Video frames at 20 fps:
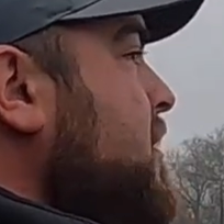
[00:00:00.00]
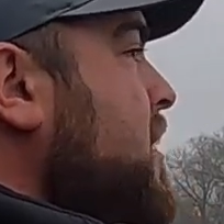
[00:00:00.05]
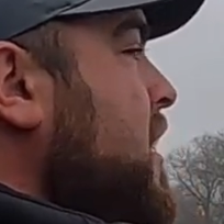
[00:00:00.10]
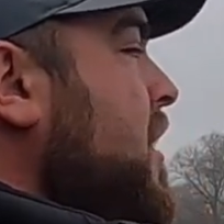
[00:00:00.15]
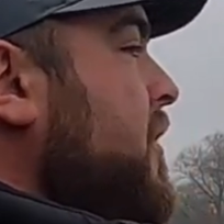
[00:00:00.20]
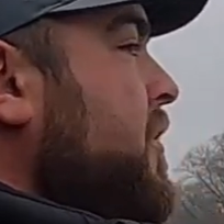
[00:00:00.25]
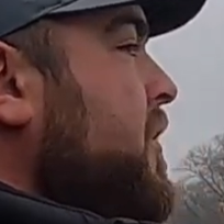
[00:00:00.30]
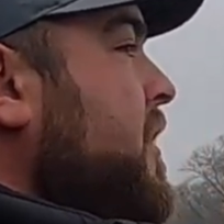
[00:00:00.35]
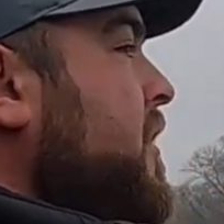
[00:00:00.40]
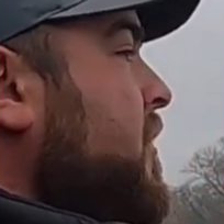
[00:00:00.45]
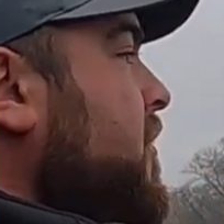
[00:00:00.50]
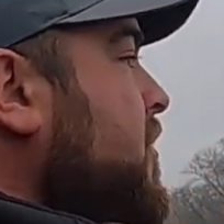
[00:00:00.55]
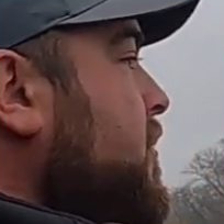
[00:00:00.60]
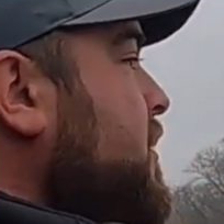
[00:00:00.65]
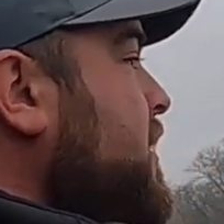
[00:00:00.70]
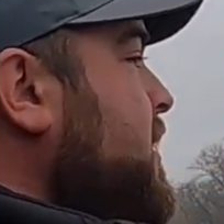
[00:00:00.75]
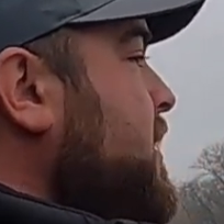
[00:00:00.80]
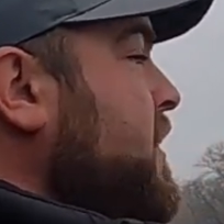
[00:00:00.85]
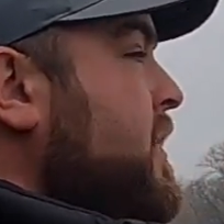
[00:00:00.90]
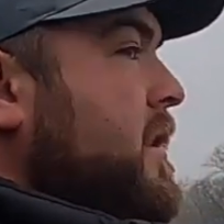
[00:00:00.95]
out there a little
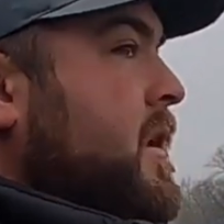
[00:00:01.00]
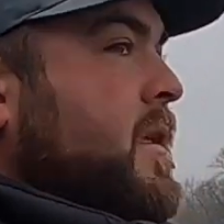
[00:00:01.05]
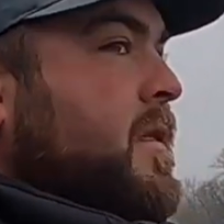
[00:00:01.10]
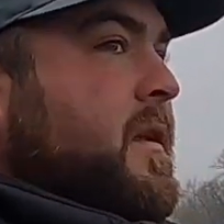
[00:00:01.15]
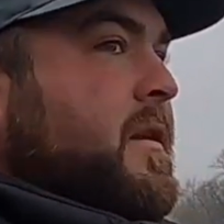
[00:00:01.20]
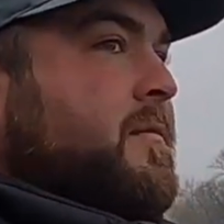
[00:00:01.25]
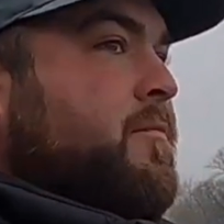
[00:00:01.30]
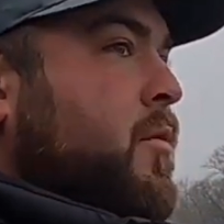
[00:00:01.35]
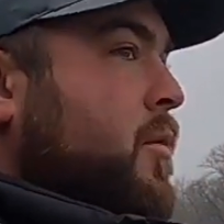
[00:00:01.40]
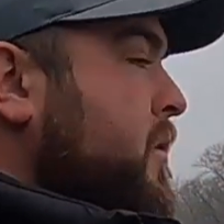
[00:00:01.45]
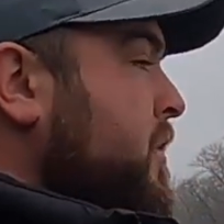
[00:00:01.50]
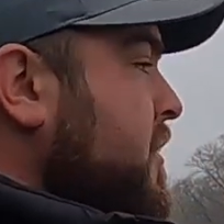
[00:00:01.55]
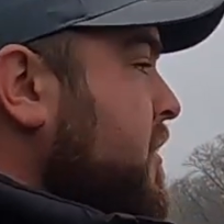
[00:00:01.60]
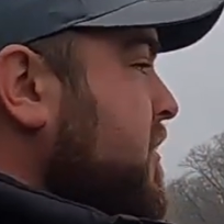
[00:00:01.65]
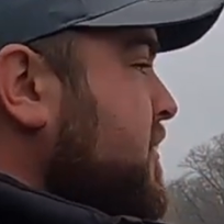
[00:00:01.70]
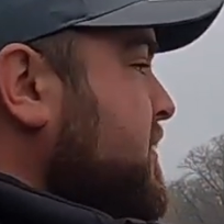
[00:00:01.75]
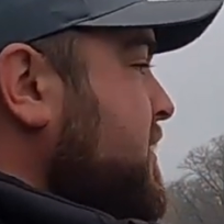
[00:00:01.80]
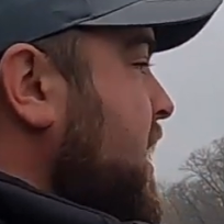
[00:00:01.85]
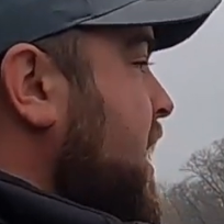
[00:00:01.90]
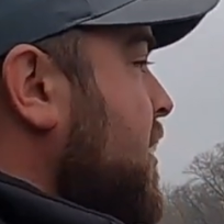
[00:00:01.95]
bit, and then point the
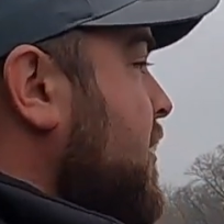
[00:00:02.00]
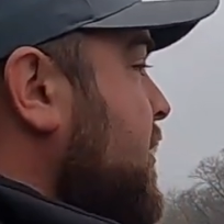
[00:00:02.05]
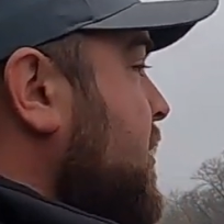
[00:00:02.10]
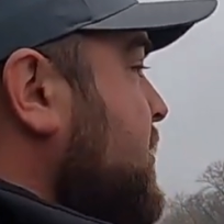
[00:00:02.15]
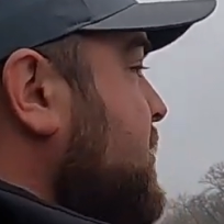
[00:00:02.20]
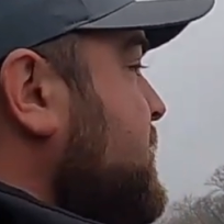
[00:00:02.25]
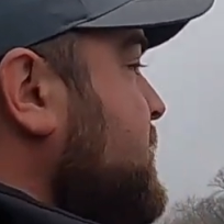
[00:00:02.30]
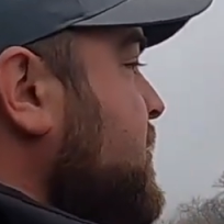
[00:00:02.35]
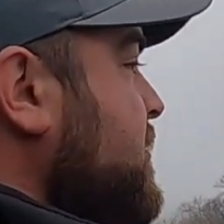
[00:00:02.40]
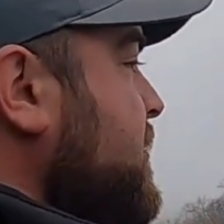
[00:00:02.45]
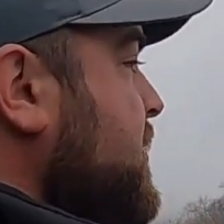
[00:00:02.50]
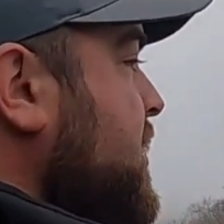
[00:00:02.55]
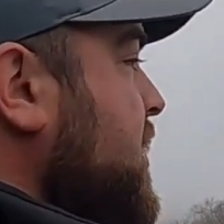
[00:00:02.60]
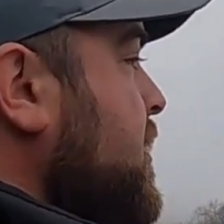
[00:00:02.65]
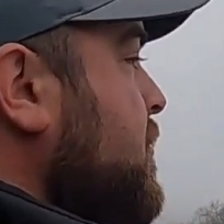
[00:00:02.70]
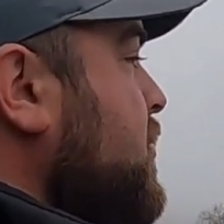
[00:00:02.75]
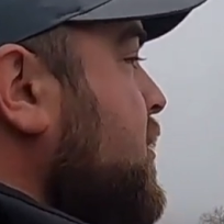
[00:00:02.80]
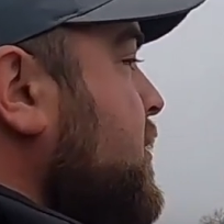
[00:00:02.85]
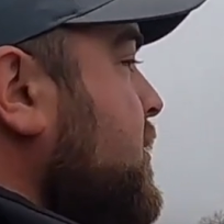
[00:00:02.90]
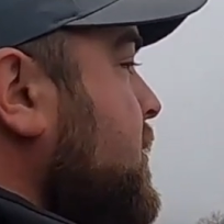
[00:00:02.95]
nose down, and I'll just turn the
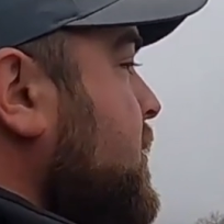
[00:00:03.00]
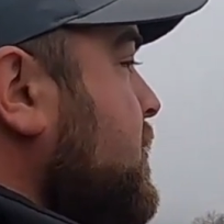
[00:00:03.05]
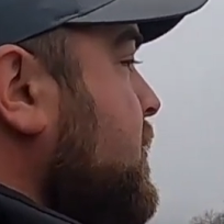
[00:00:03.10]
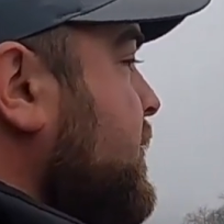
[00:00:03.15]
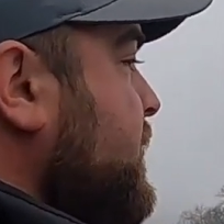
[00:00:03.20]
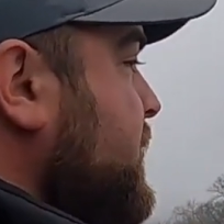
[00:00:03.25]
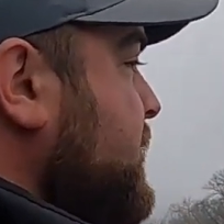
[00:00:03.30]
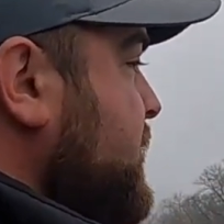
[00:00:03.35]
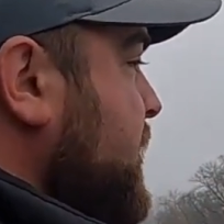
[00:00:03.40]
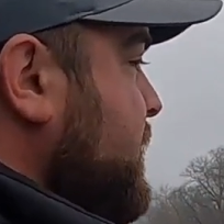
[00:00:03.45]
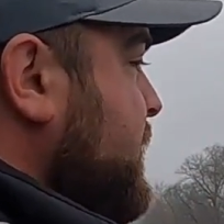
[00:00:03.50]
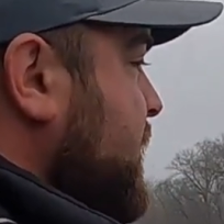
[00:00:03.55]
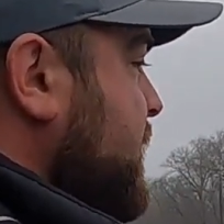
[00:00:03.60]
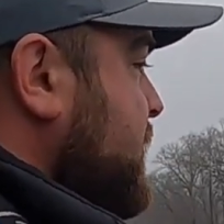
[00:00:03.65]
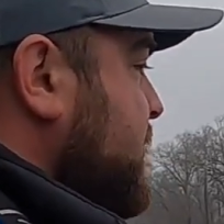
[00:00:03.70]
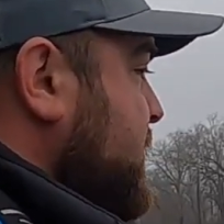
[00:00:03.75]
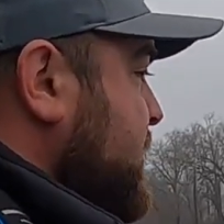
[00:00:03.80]
camera, and we'll fish off the other